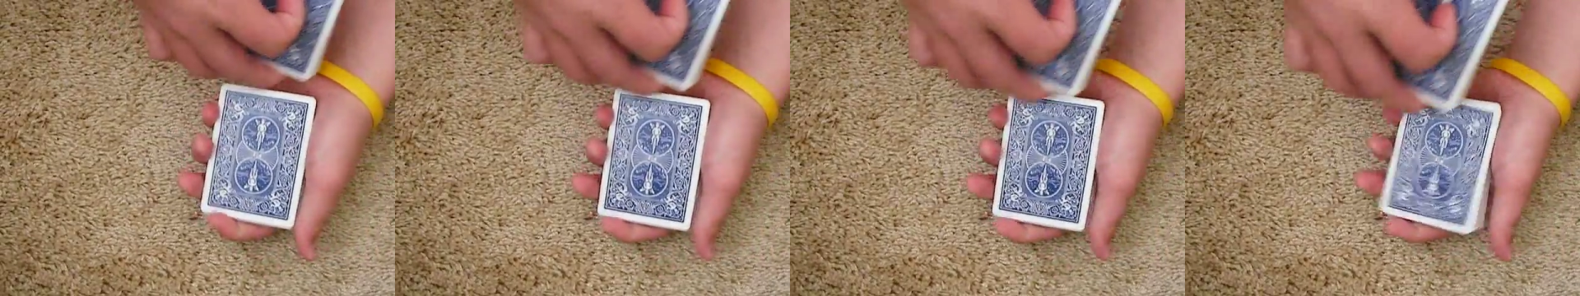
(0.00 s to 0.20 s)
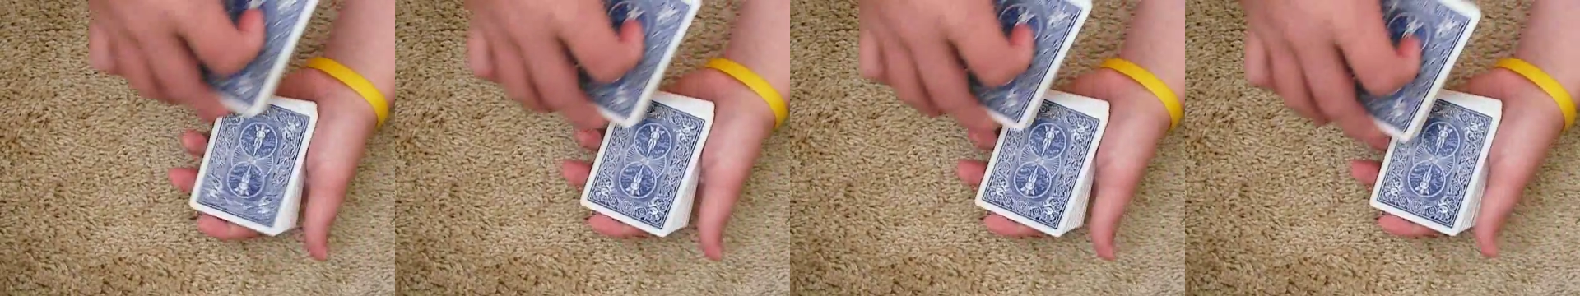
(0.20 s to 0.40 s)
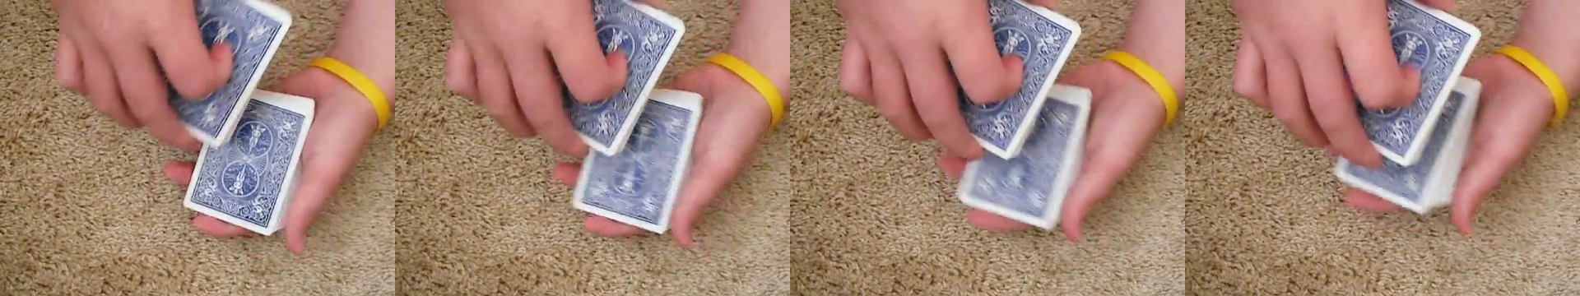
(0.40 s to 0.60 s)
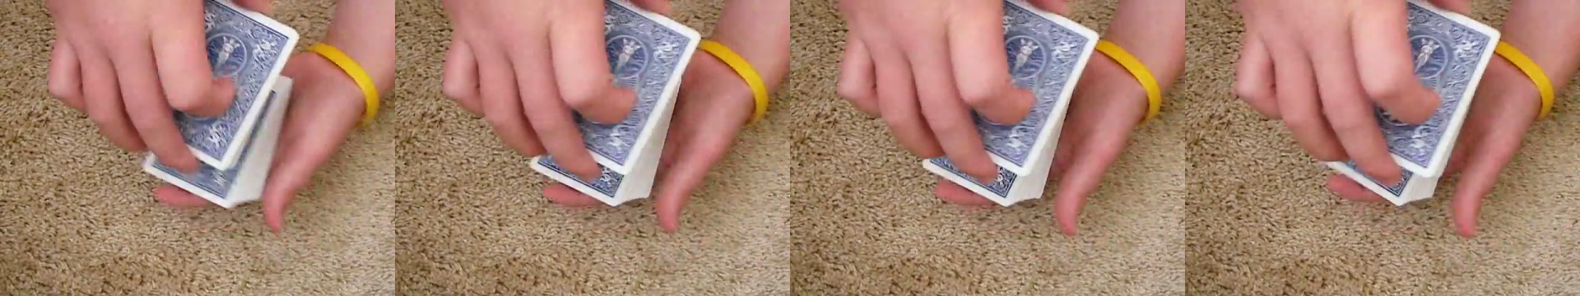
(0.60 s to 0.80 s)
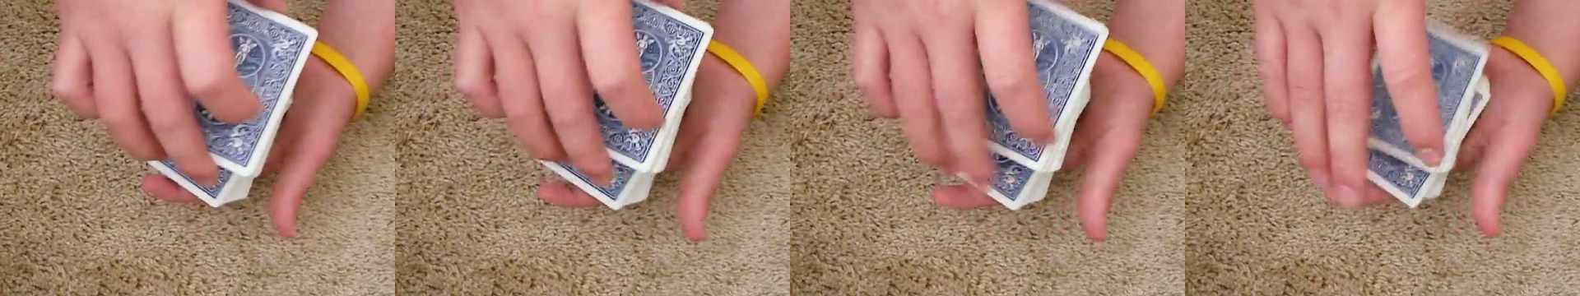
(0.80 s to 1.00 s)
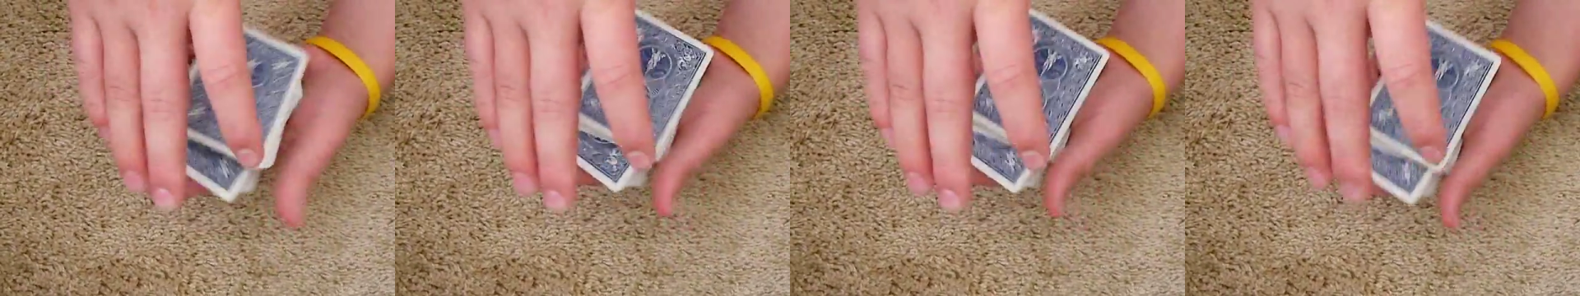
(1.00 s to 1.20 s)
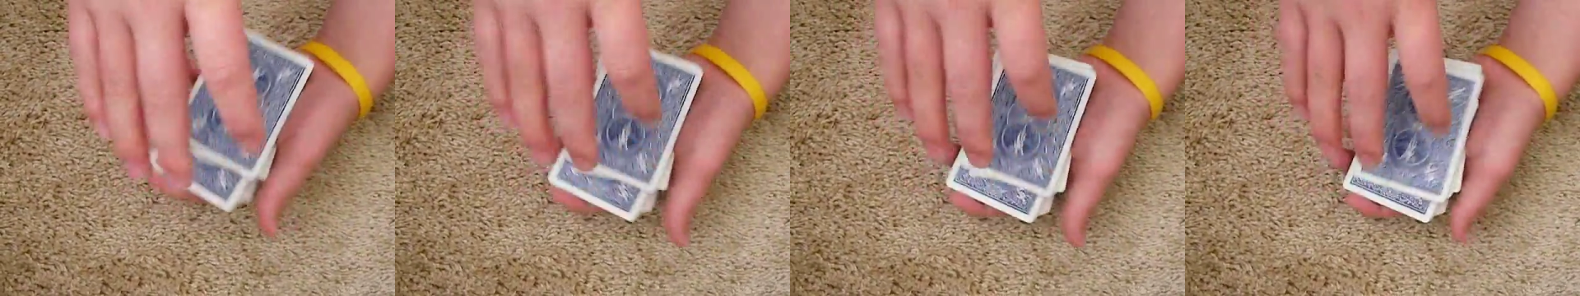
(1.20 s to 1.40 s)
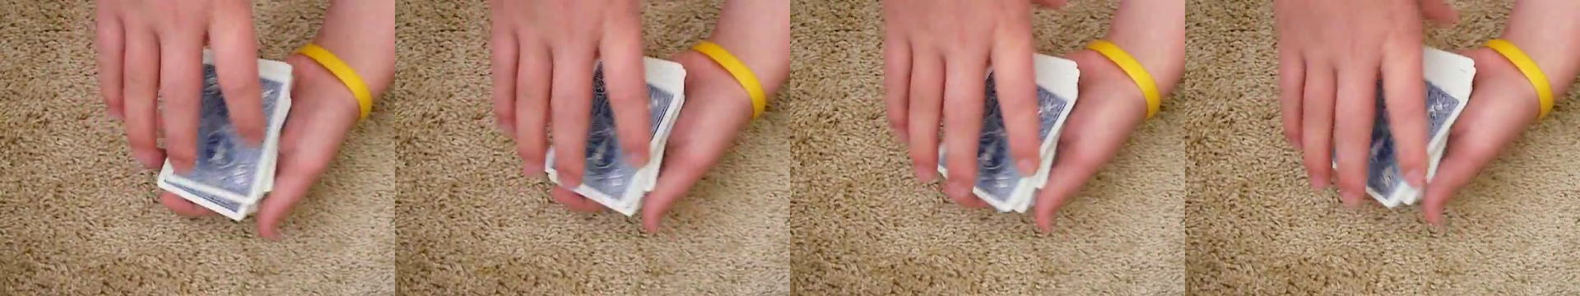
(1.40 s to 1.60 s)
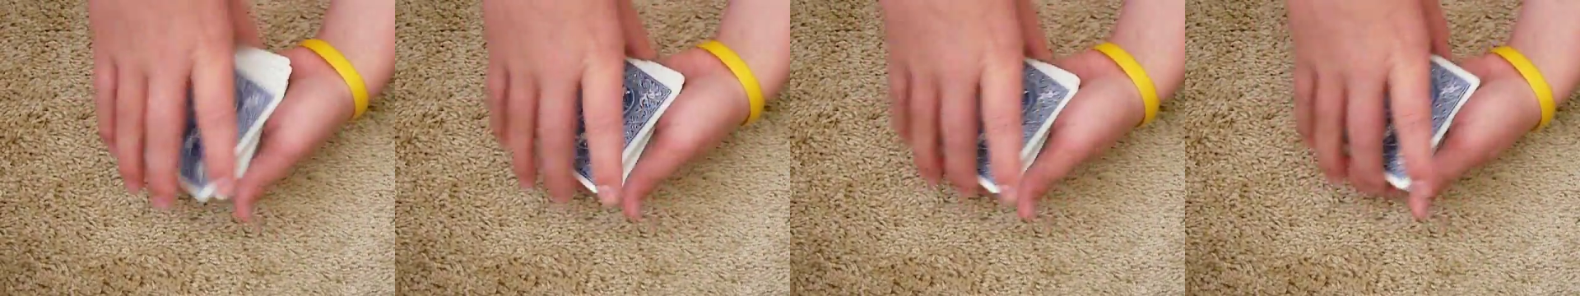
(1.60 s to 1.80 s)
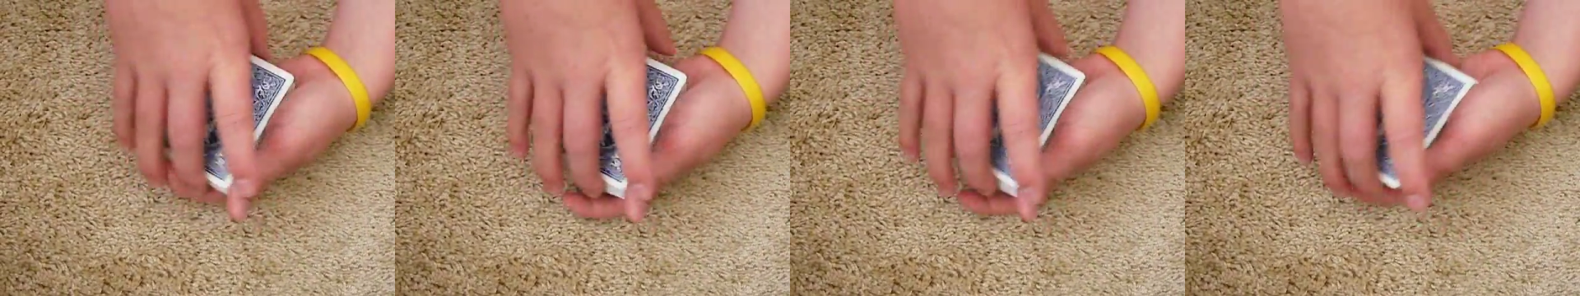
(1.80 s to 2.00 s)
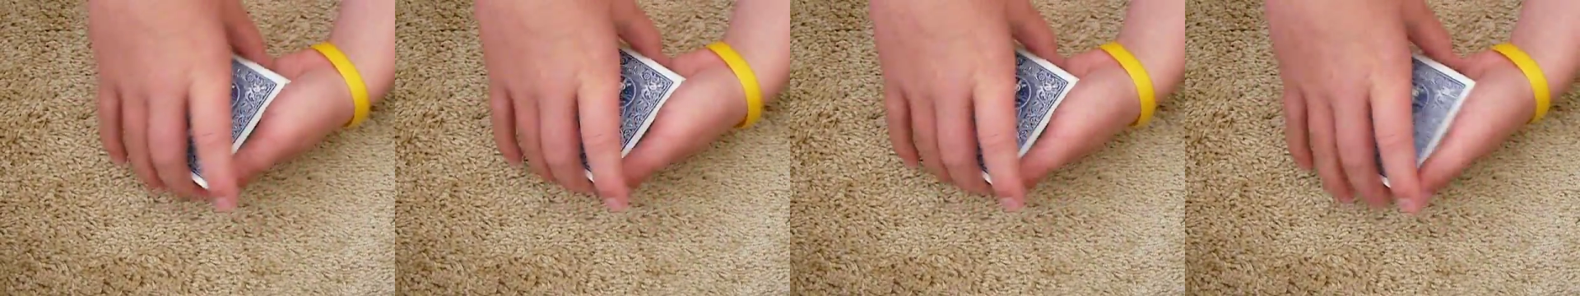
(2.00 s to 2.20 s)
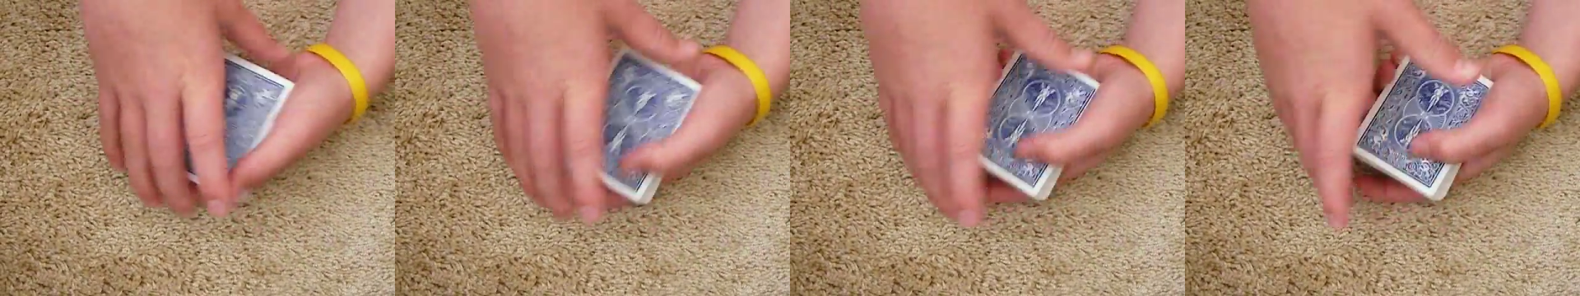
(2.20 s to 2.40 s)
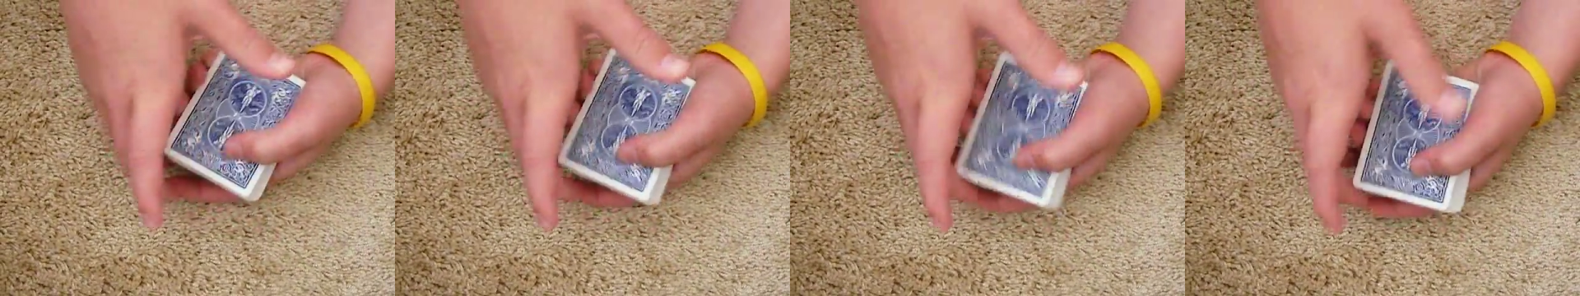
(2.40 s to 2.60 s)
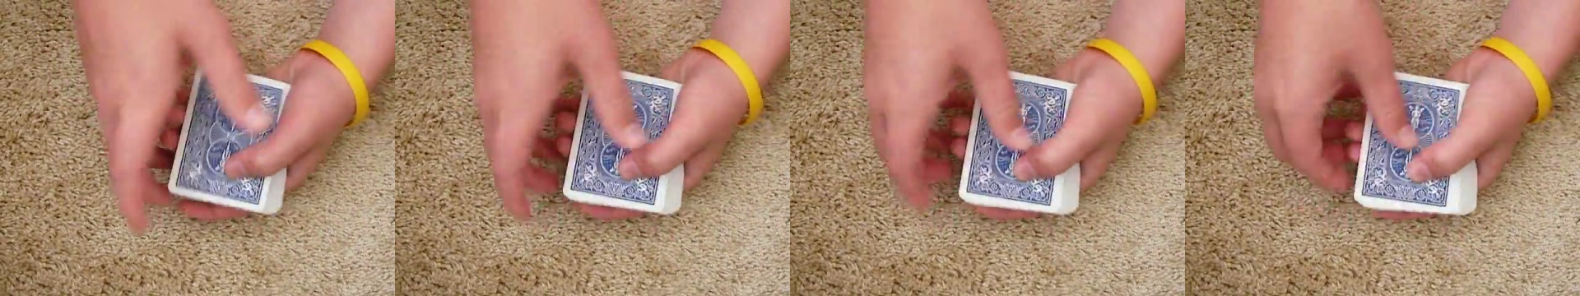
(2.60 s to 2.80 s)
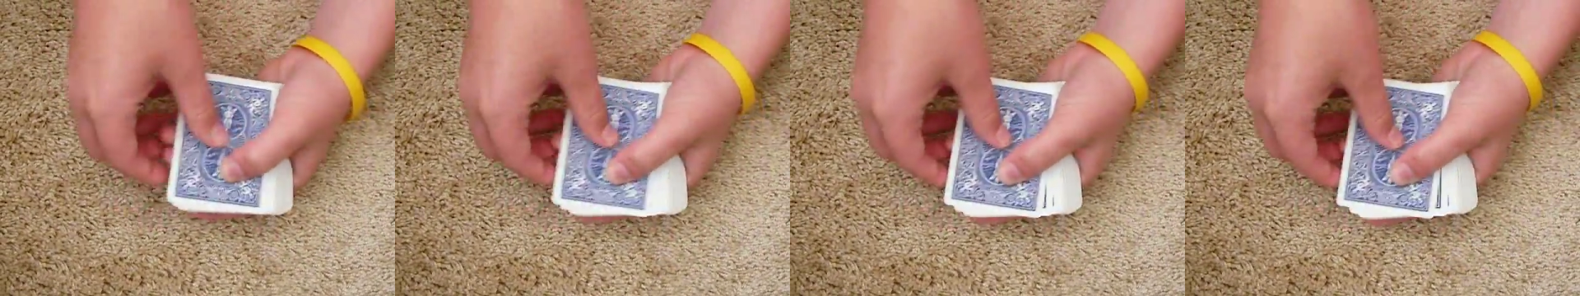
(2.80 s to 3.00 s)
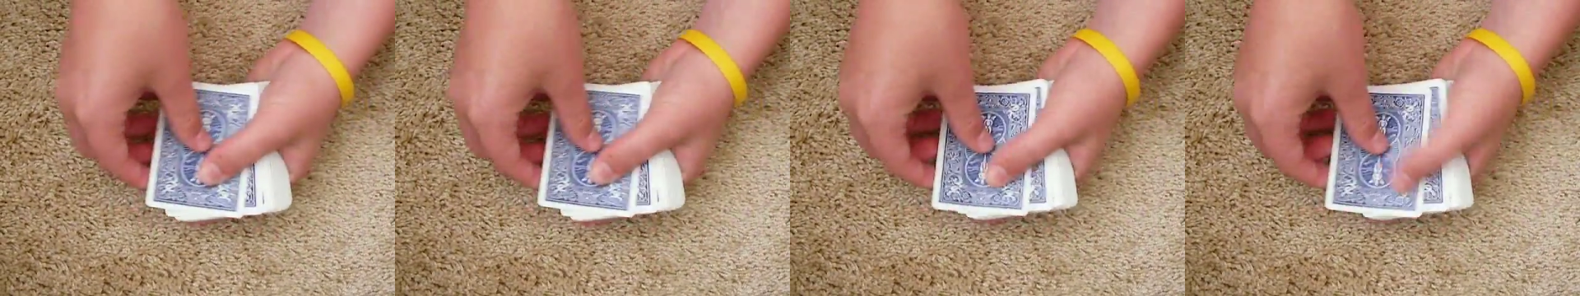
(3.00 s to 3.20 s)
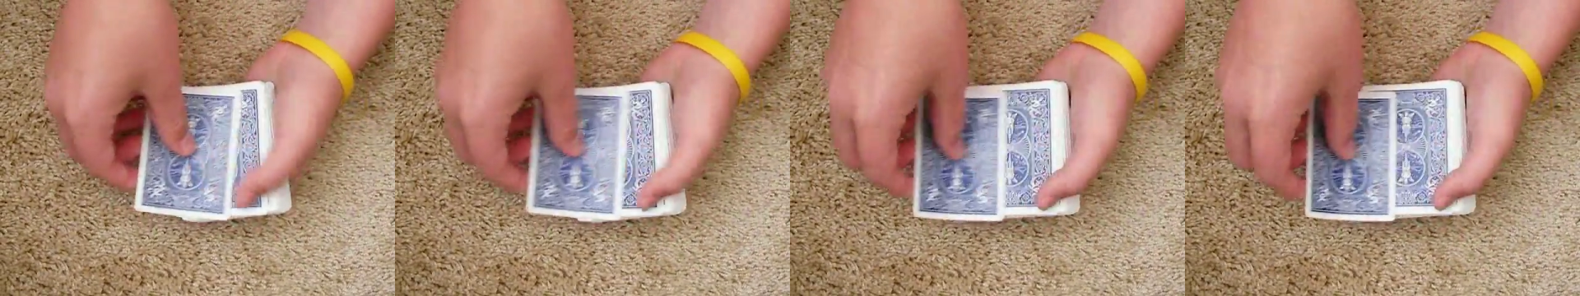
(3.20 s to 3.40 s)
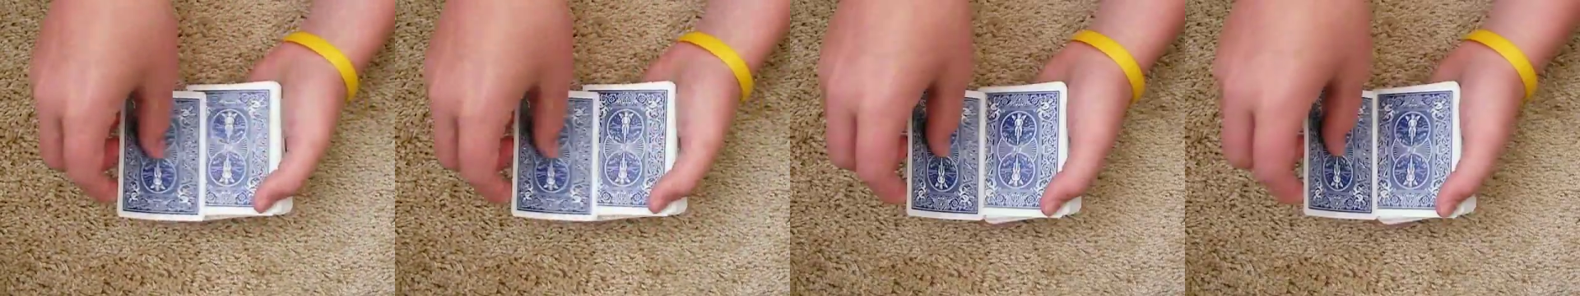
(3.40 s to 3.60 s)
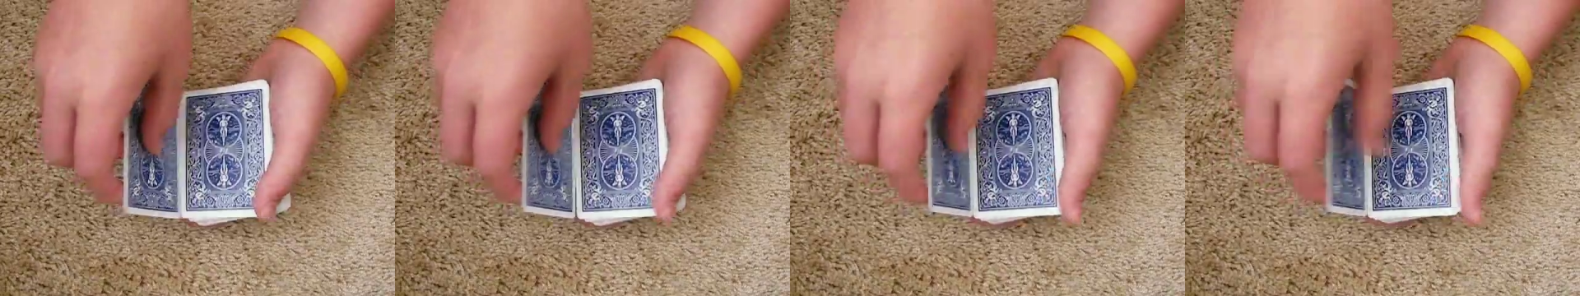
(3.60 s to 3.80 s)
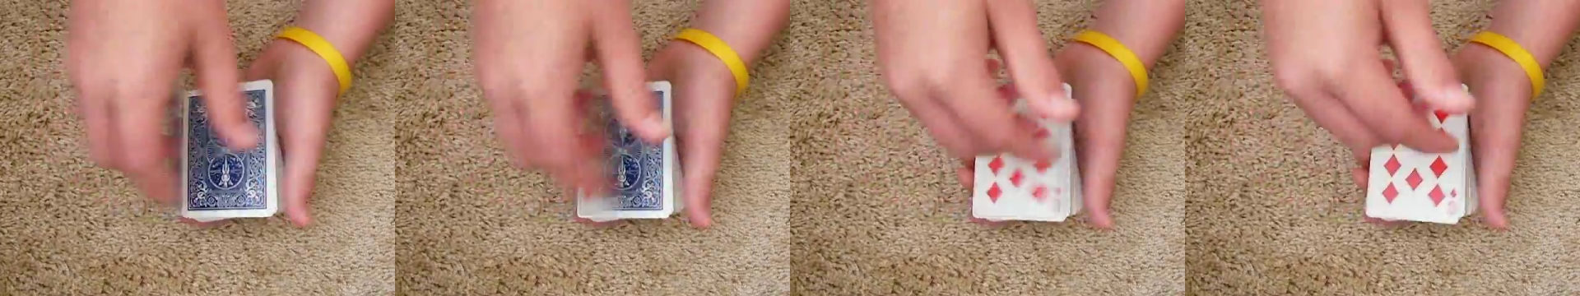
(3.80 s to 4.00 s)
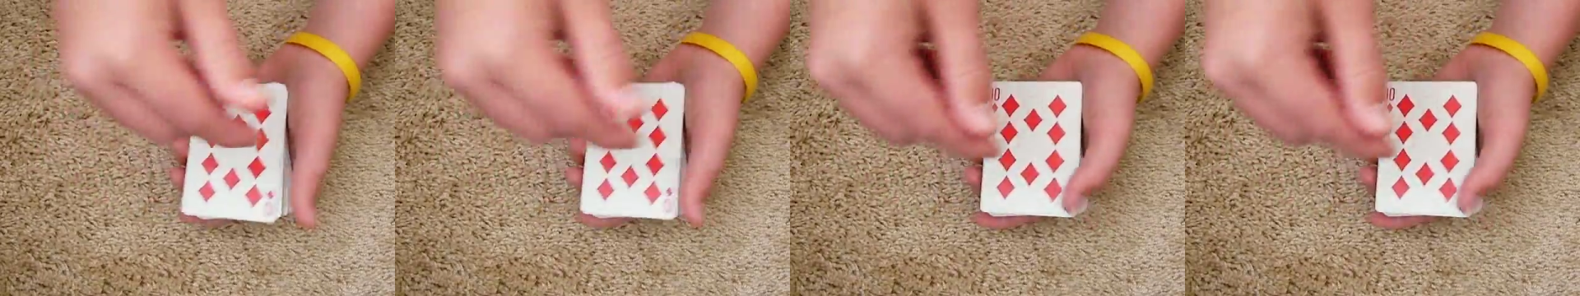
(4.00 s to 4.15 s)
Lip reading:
(no speaker visible)